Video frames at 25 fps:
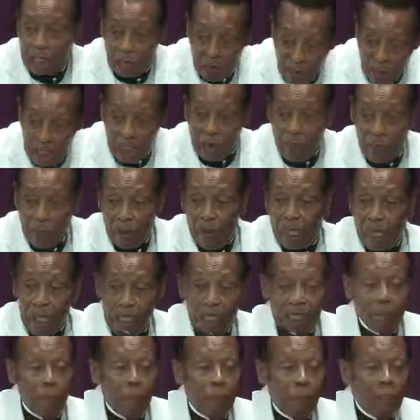It's, very,
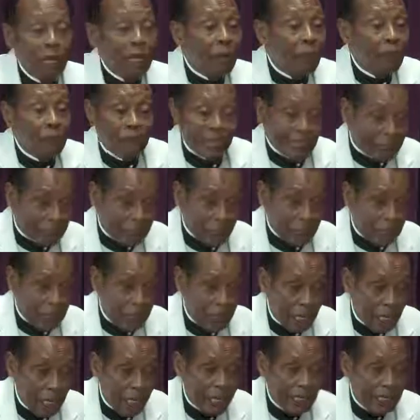it's a big blessing.
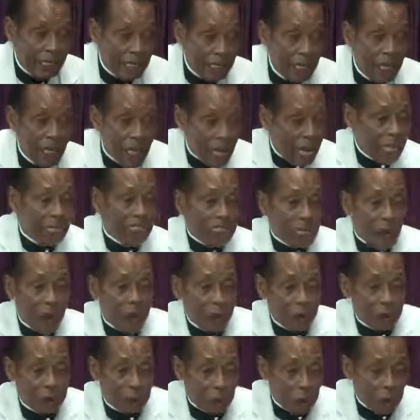I say, I
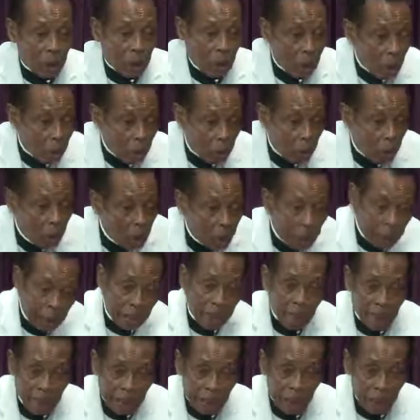support you. You need
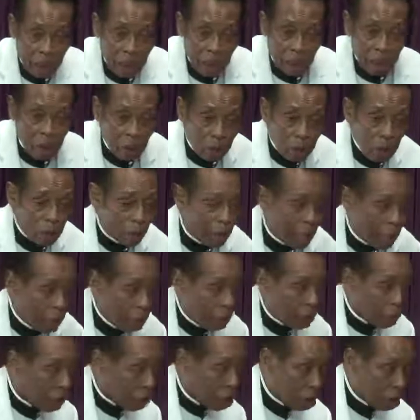the money to do that.